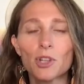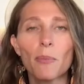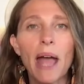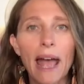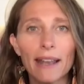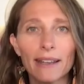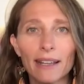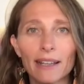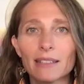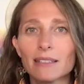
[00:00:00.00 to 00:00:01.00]
Japan
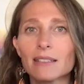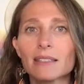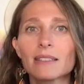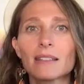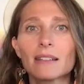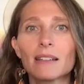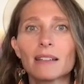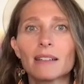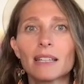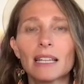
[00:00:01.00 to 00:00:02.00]

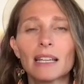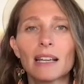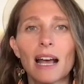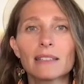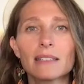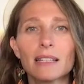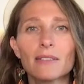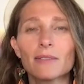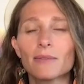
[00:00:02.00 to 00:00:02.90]
has